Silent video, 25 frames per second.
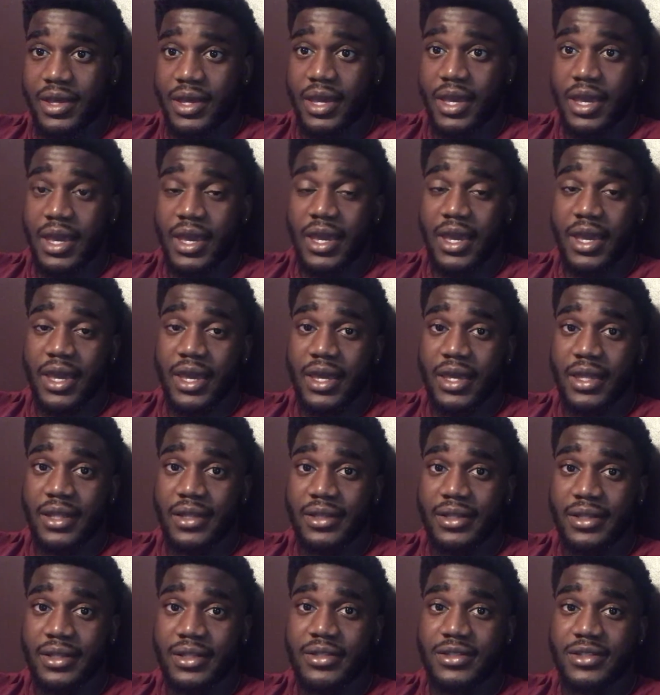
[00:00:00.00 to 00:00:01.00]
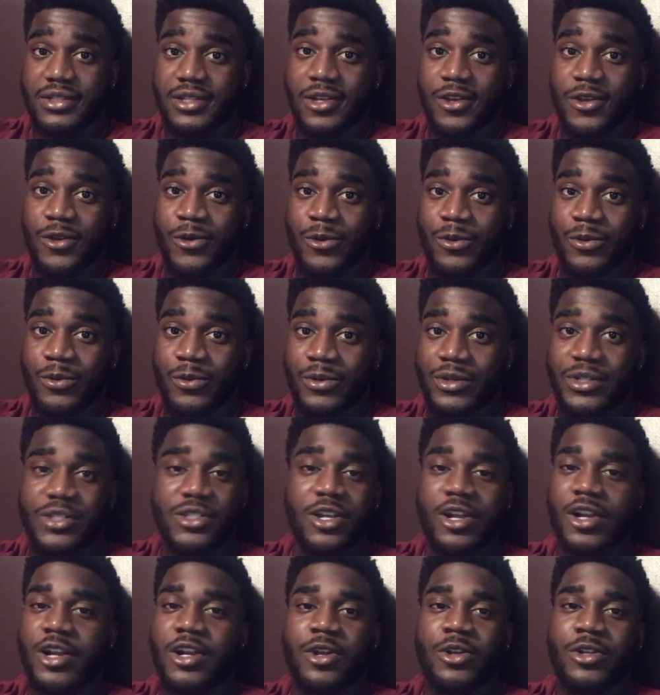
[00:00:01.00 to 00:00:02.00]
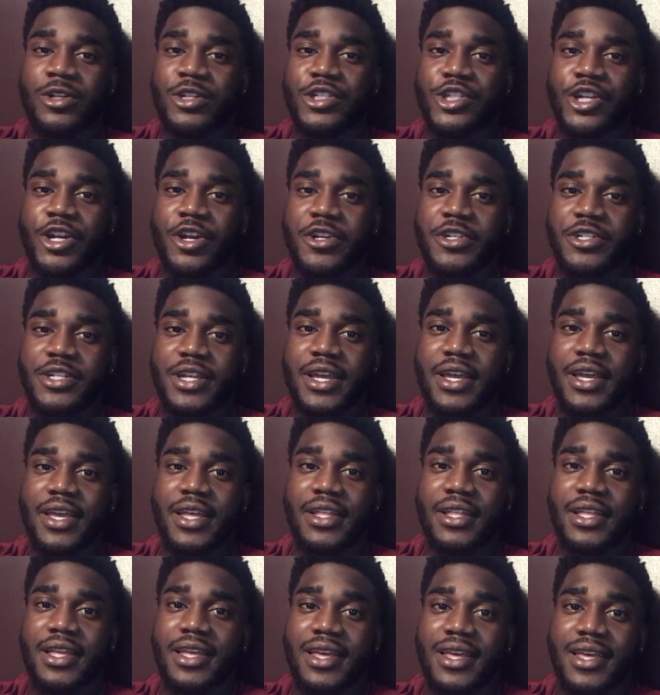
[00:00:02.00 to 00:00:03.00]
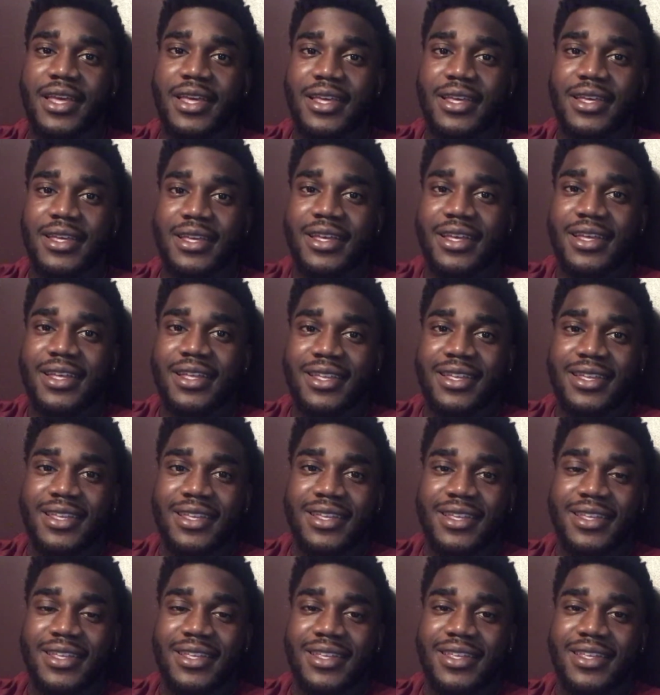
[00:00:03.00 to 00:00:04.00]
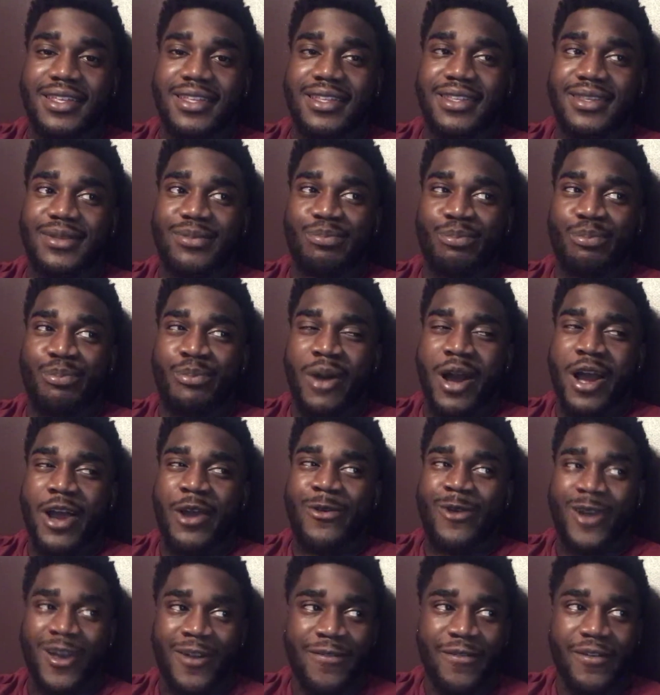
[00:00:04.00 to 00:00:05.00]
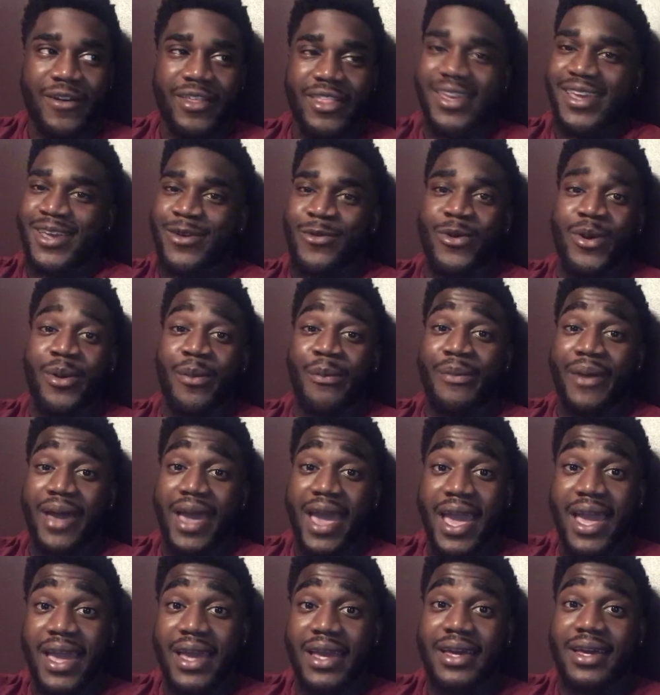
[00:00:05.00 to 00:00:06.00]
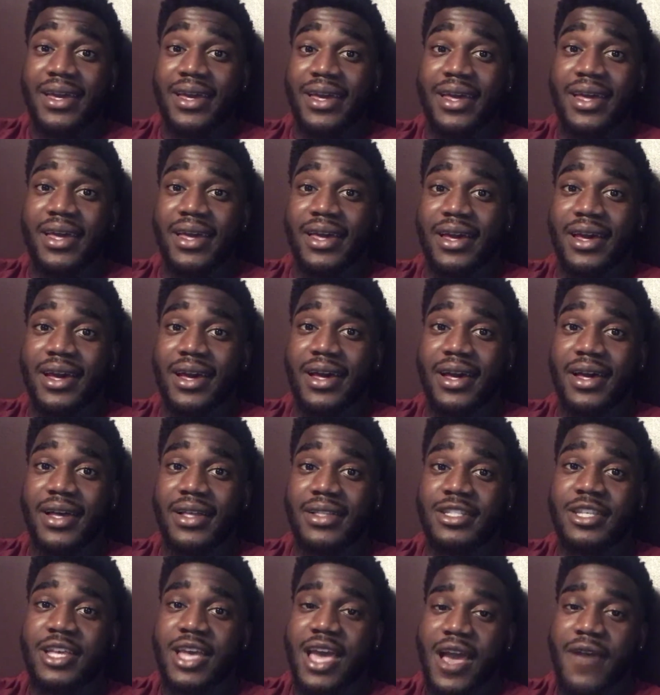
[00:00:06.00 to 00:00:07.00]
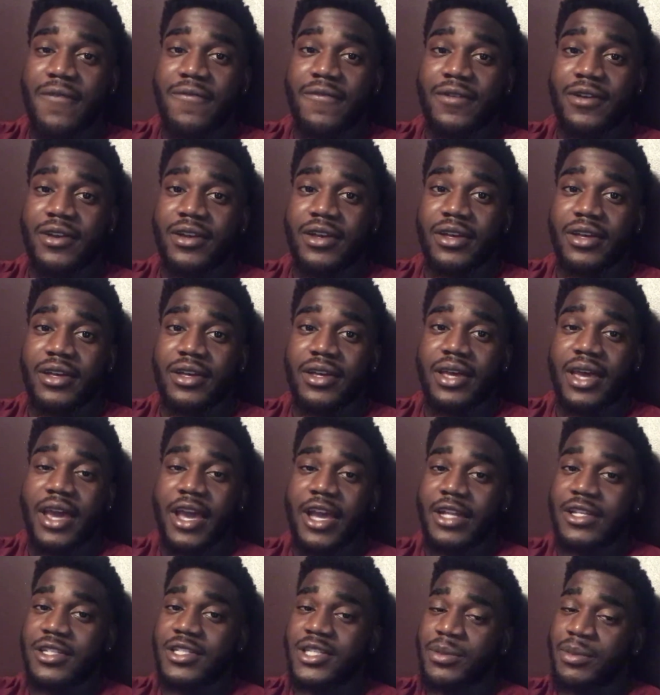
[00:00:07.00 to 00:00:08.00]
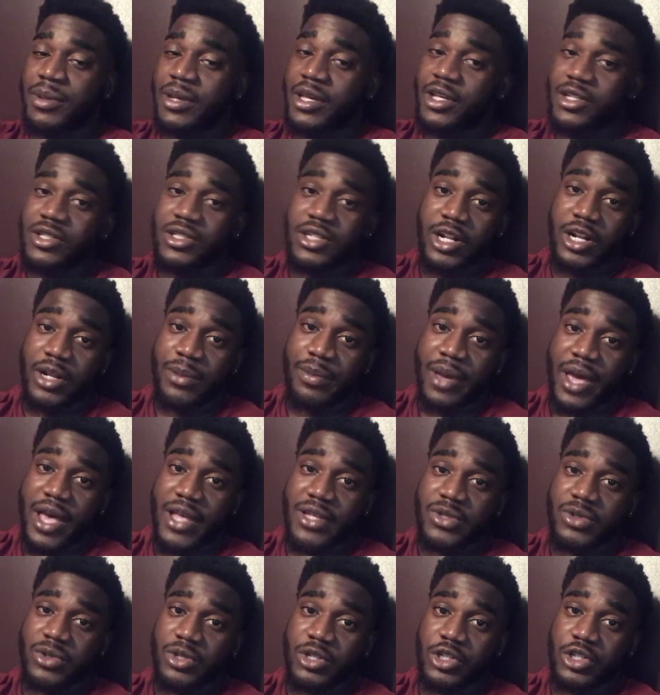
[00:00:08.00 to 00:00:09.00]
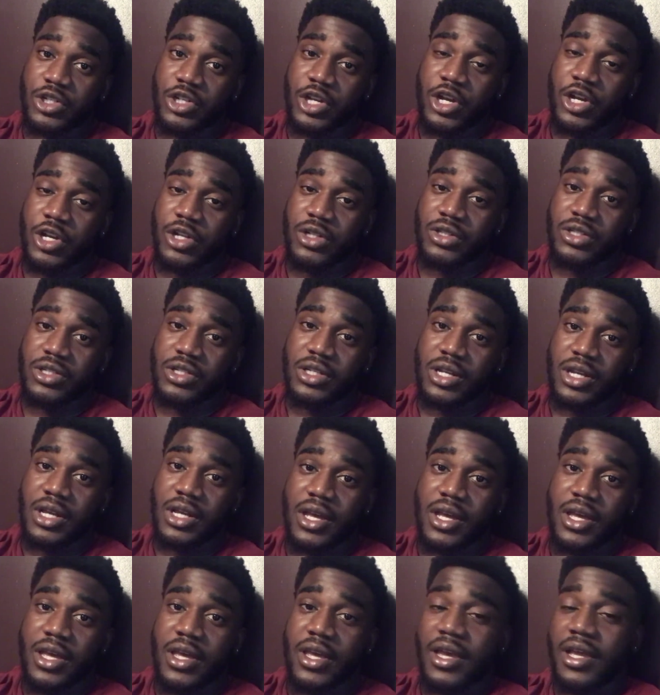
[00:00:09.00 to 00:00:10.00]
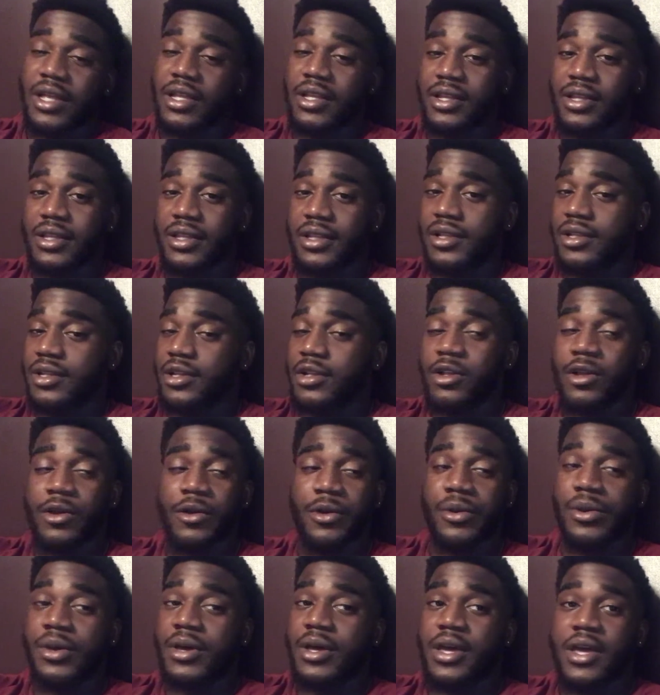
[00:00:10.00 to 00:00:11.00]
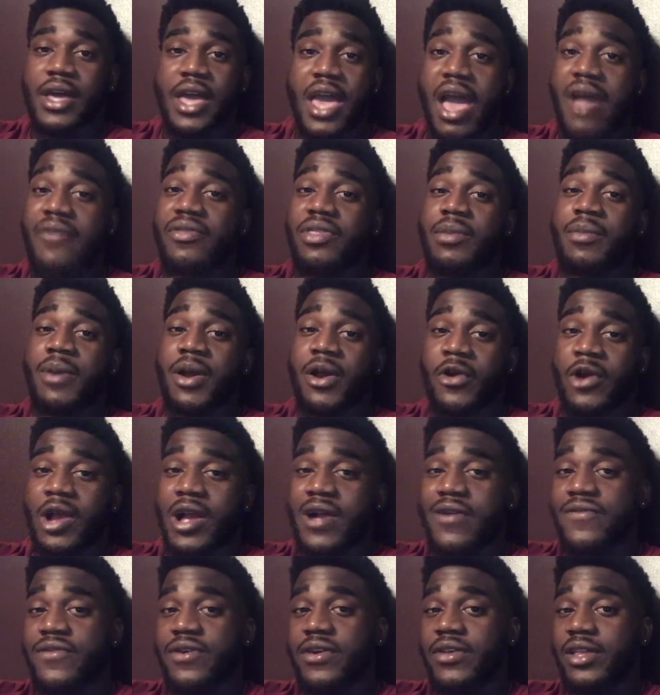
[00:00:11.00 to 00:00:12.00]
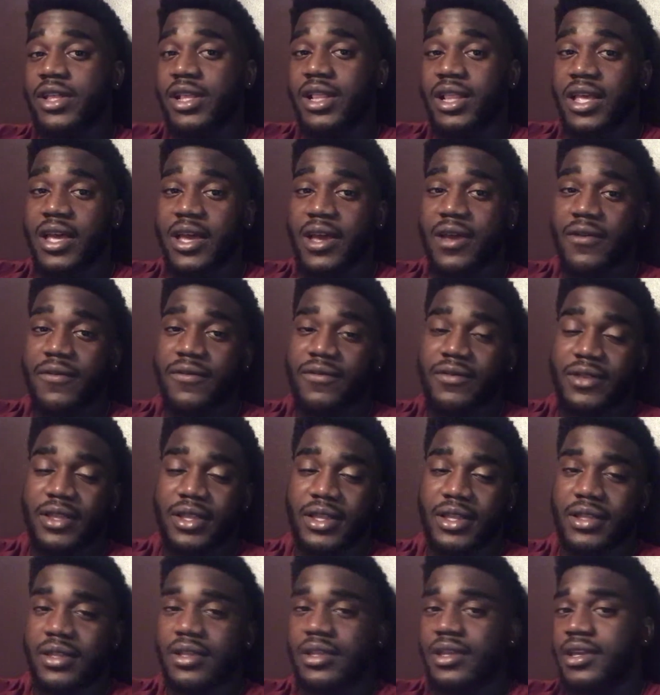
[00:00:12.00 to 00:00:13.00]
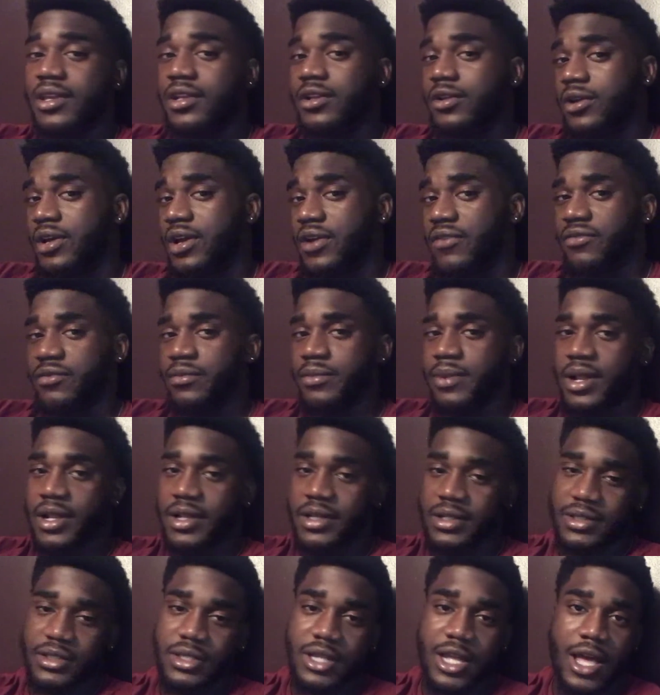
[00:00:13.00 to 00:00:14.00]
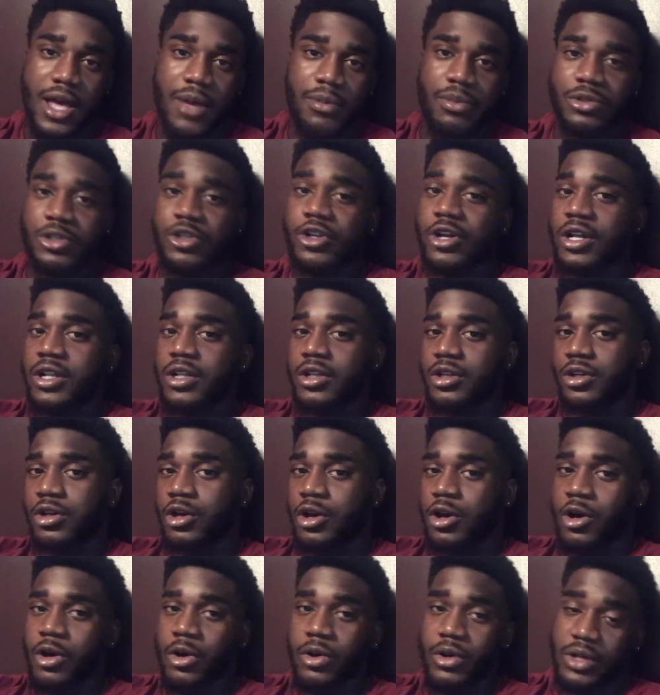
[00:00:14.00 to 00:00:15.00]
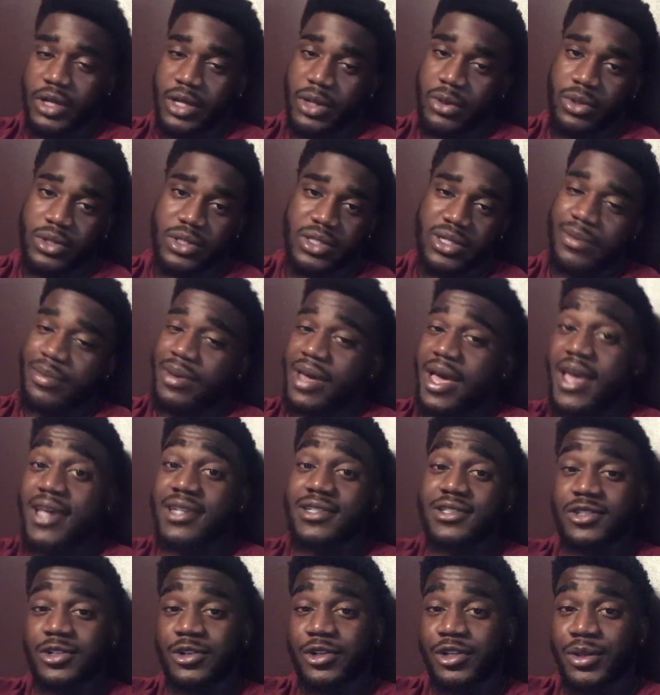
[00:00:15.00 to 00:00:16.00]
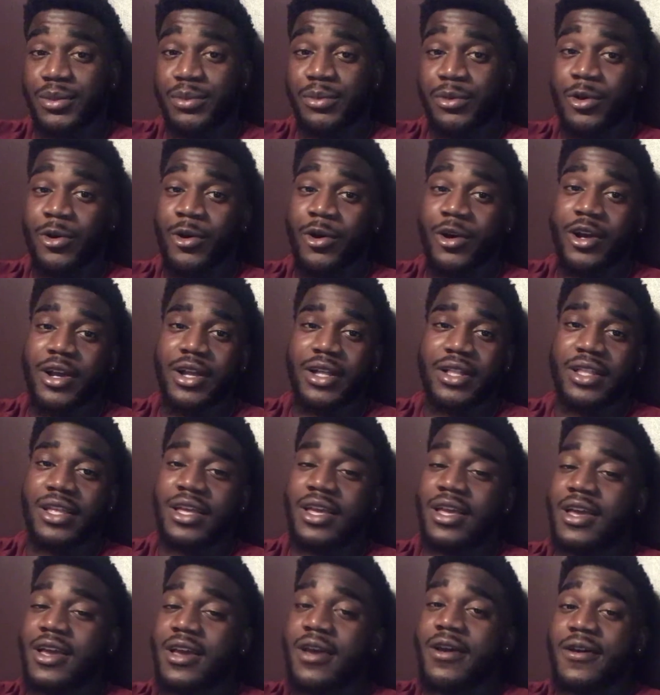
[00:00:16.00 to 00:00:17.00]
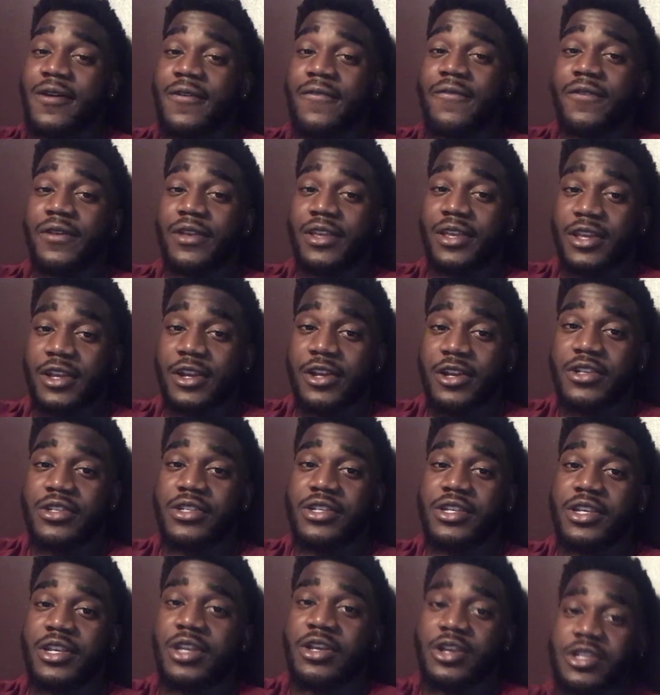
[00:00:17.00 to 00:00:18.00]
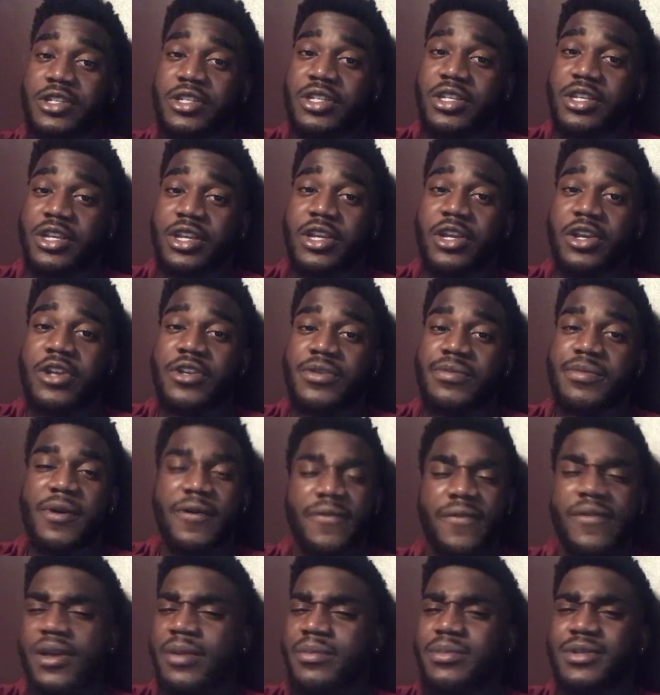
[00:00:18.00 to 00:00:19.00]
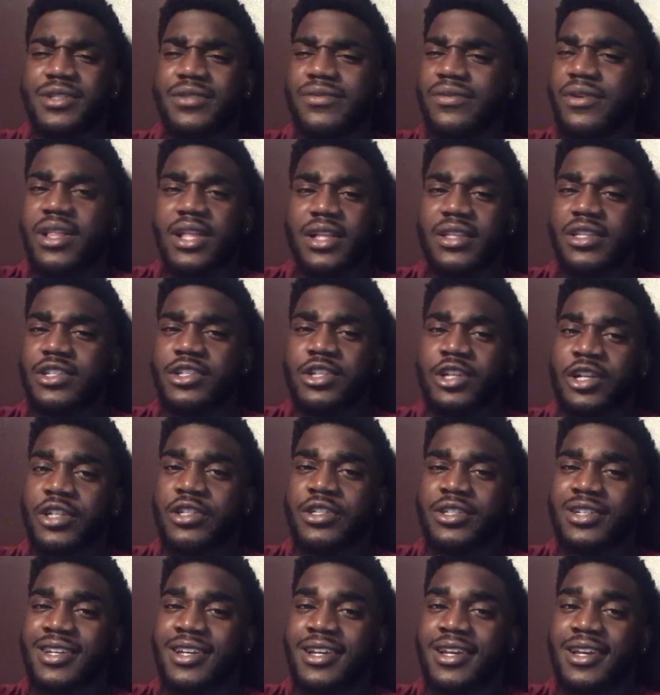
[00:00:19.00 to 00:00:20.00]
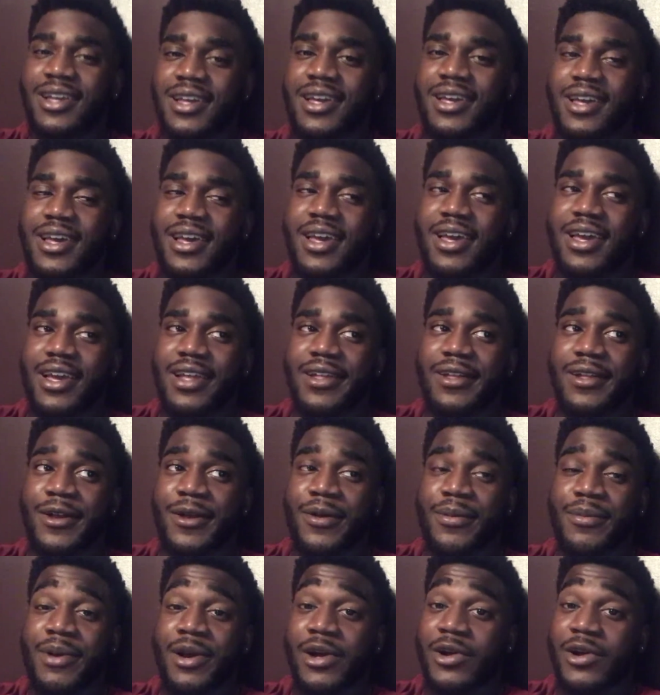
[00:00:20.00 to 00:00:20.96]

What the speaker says: and so we started going to church, and my grandfather he went back to Africa, and somebody else started pastoring the church, and then after my grandfather left, and everybody stopped trying to go, and he wasn't a pastor anymore, and for years and years and years, my family just fell out the church. And my